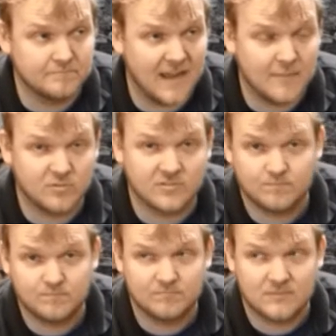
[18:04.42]
able to
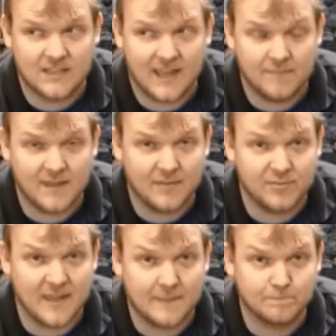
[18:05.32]
get that
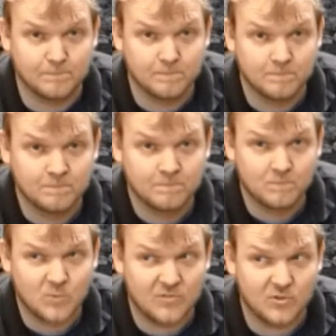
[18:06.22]
thing,
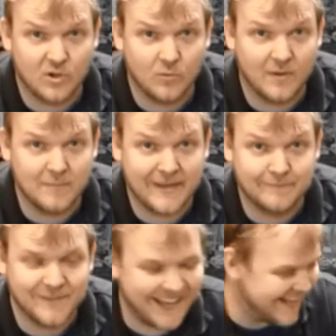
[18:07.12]
if you know what I mean.
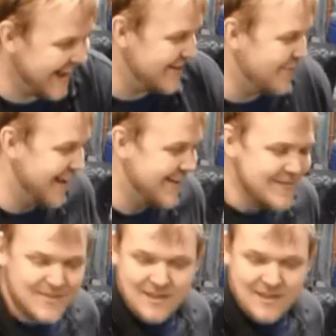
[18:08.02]
Anyway,